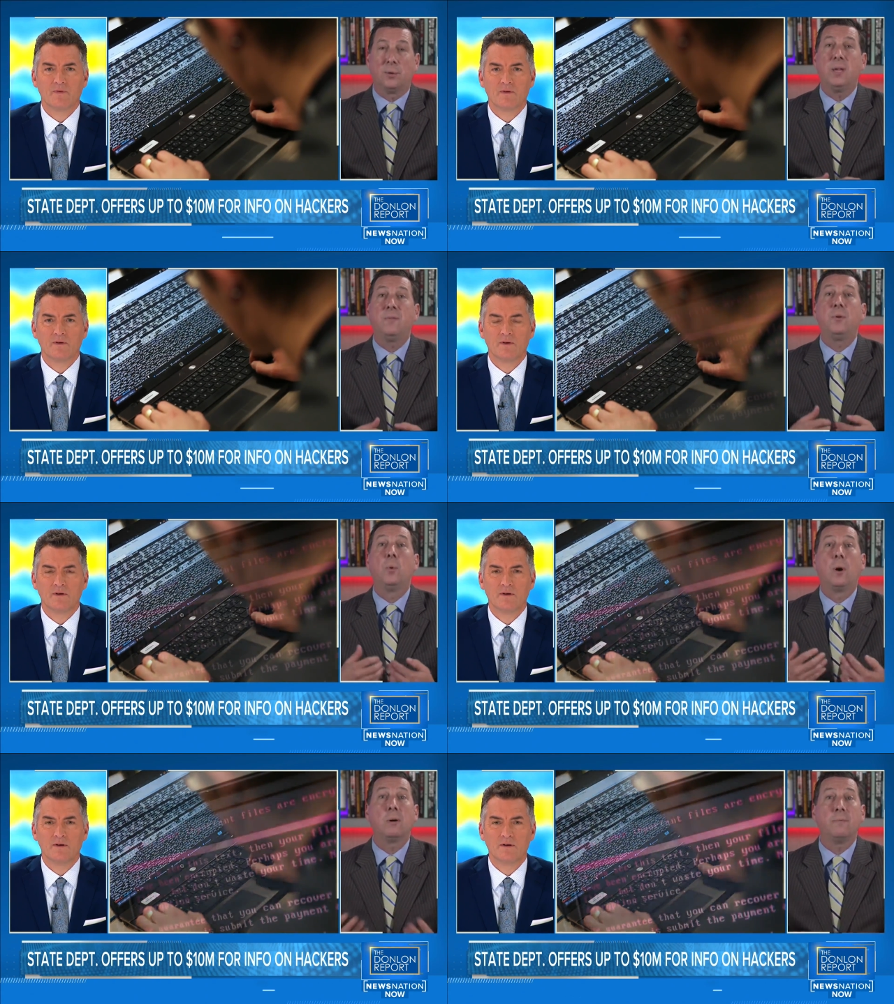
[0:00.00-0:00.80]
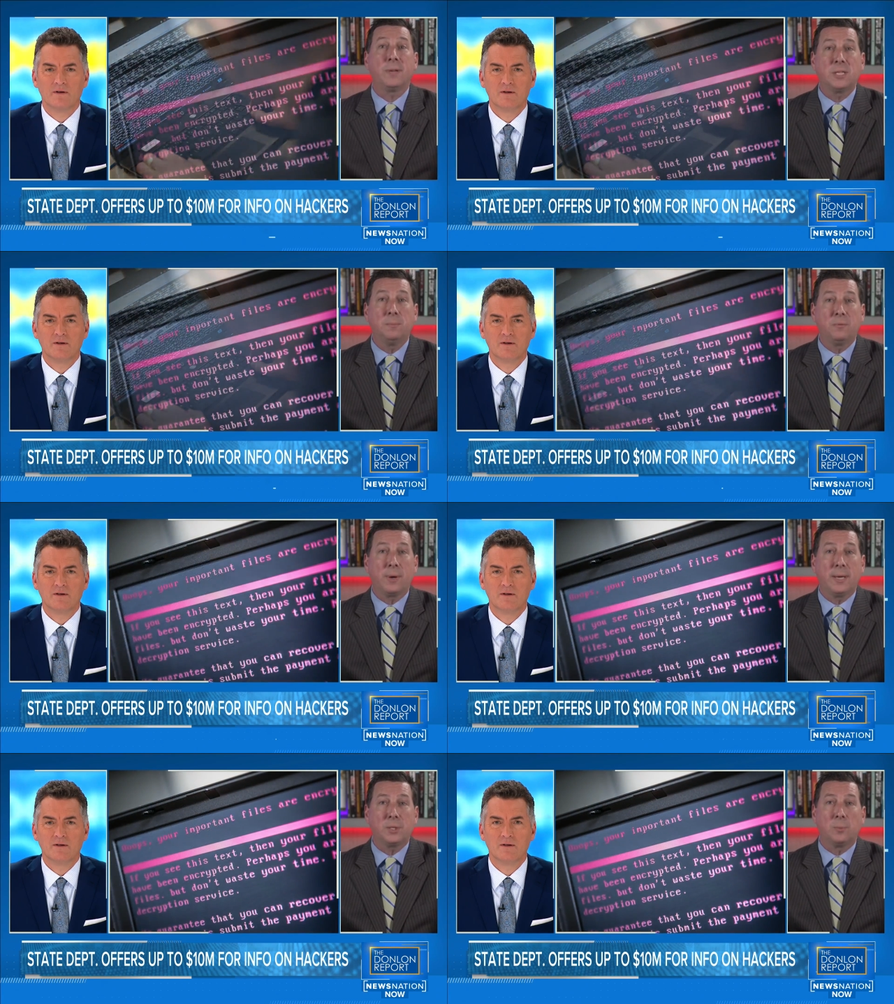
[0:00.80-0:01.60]
Speaker 1: So if you are a victim of
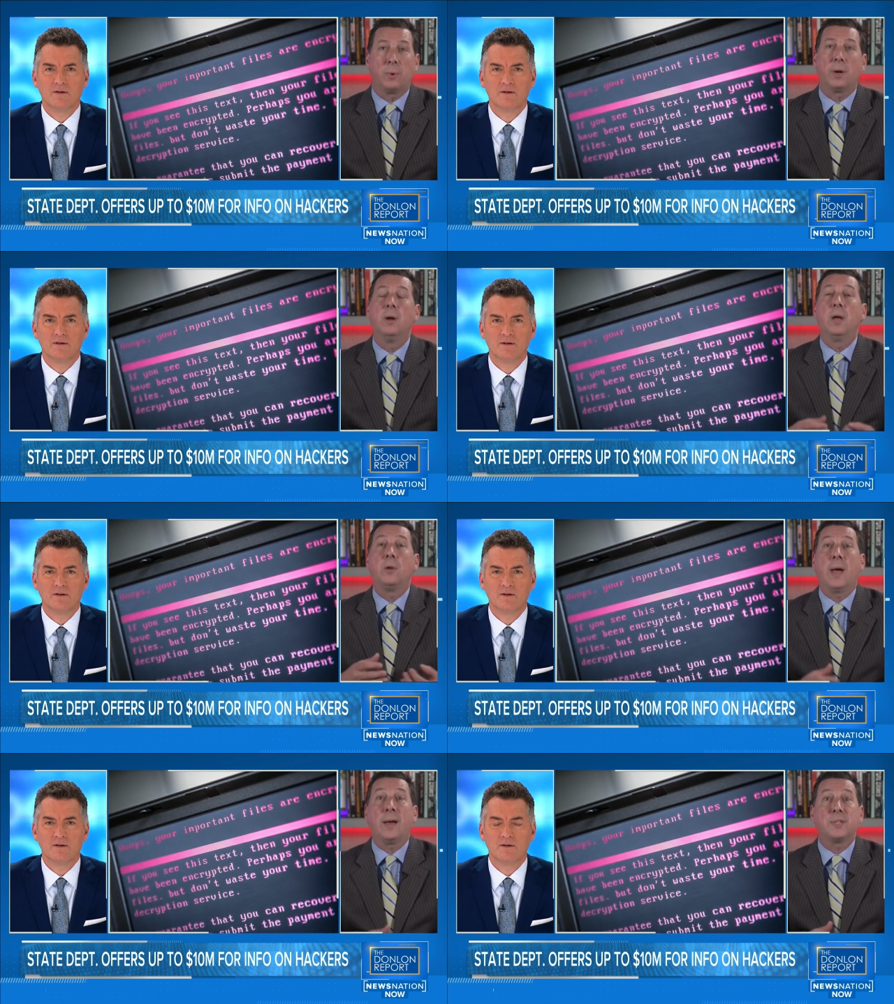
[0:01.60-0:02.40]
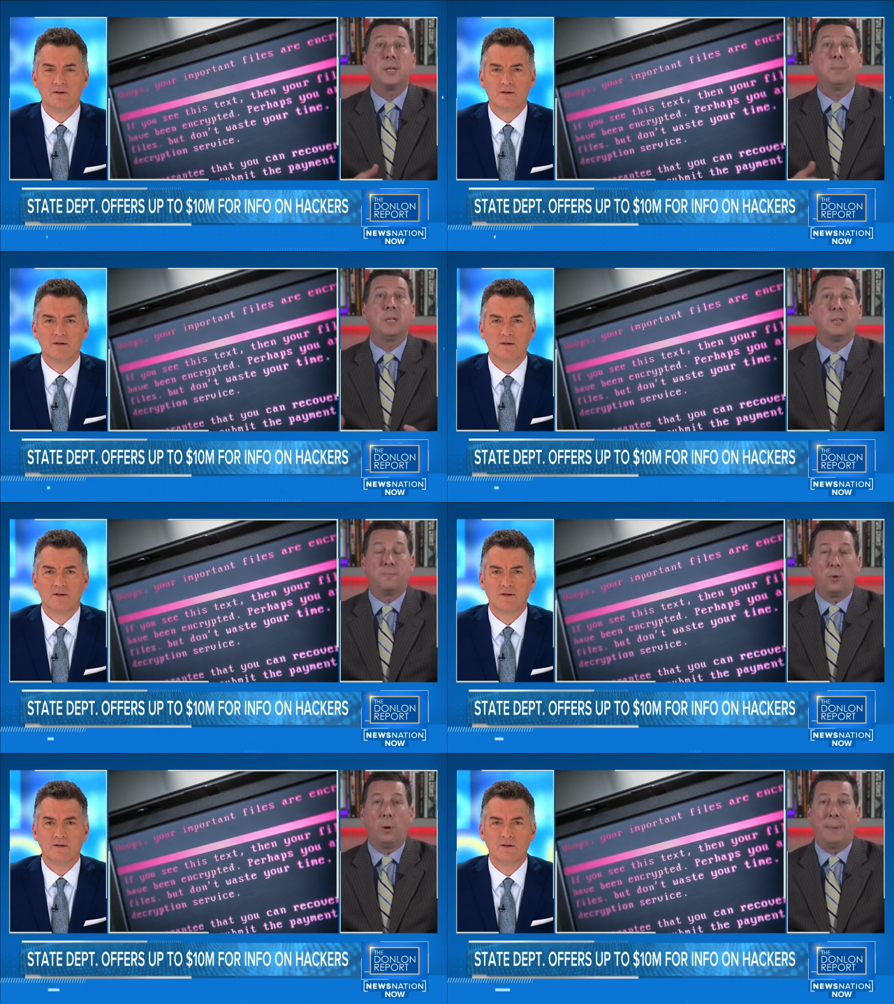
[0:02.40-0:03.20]
ransomware, you have something to
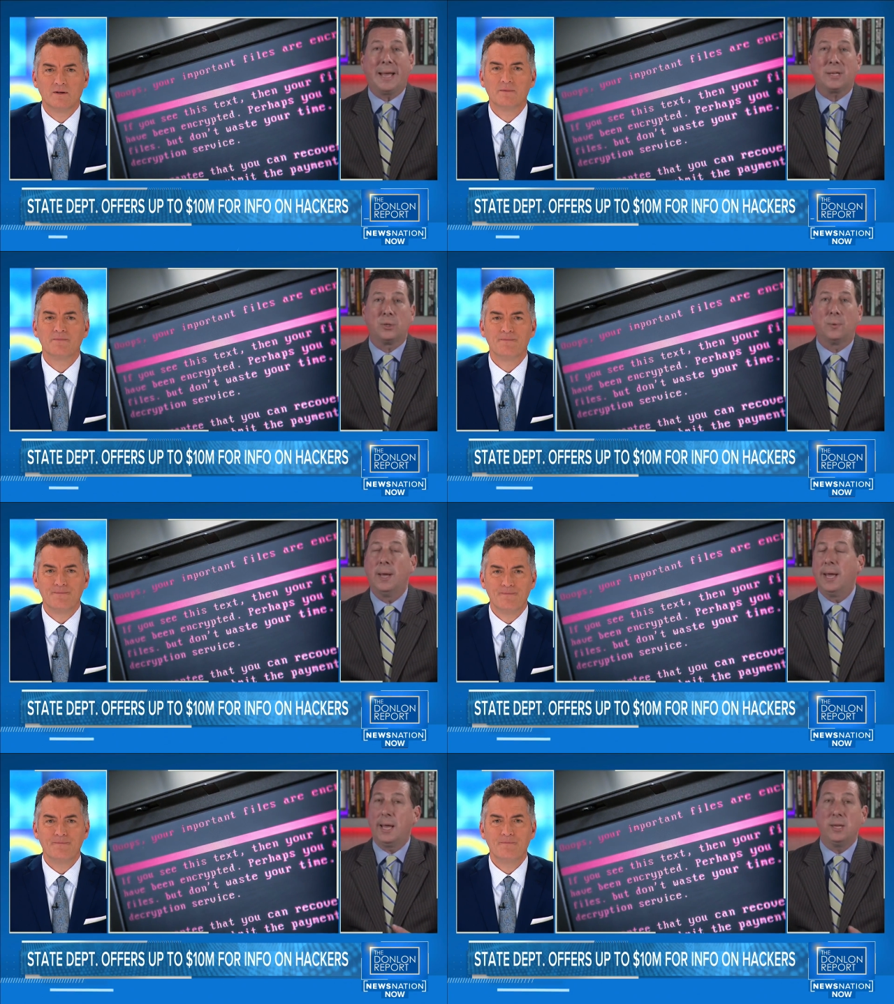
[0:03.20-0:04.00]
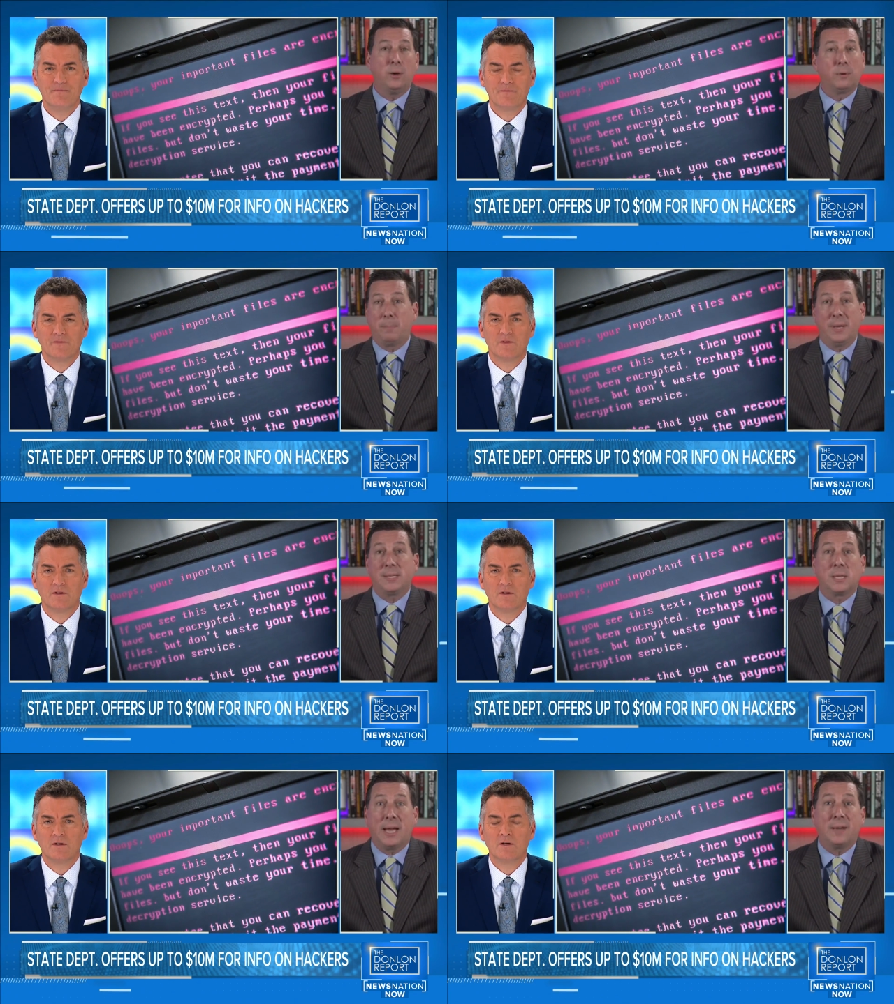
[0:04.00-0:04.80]
fall back to, mm-hmm. and you don't
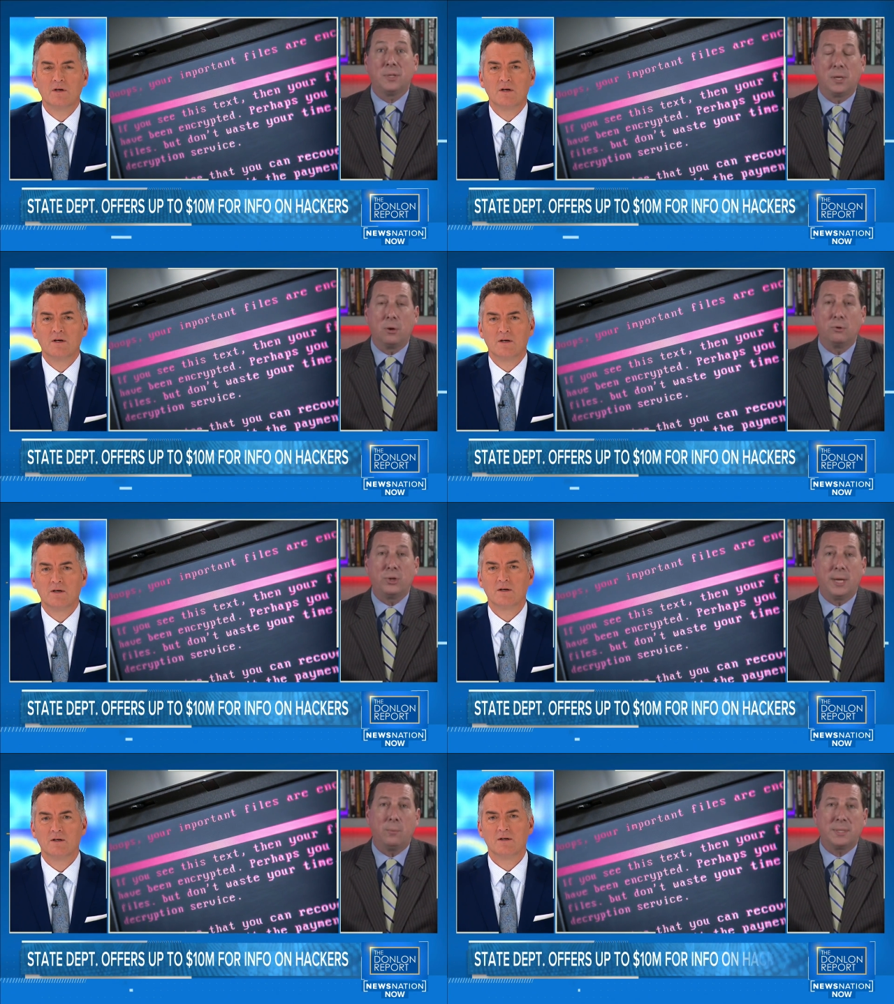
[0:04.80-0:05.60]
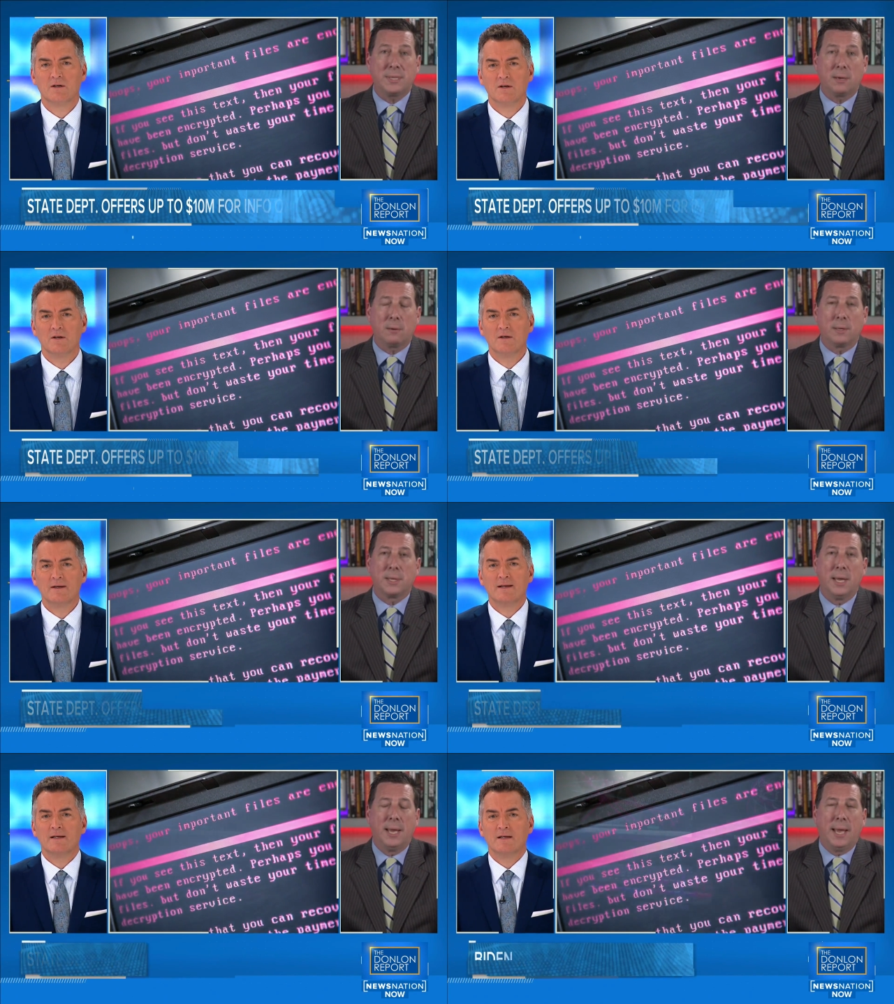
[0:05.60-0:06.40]
basically have to negotiate with
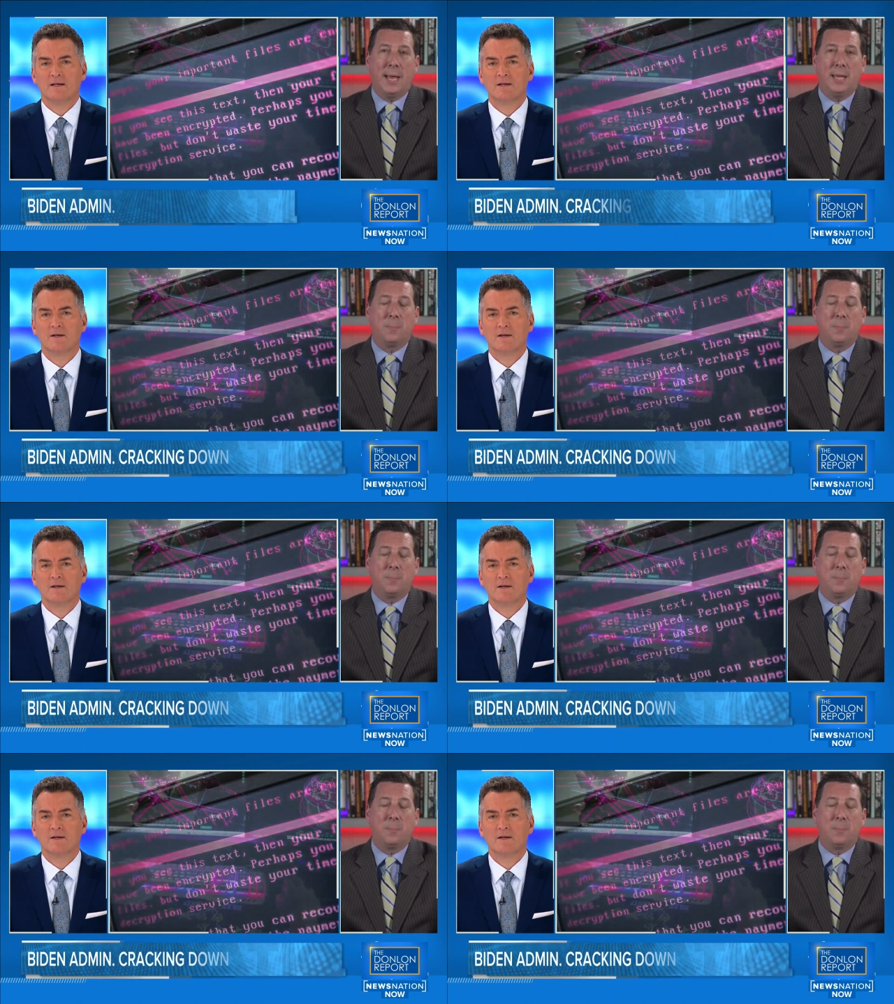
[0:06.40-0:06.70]
terrorists. And the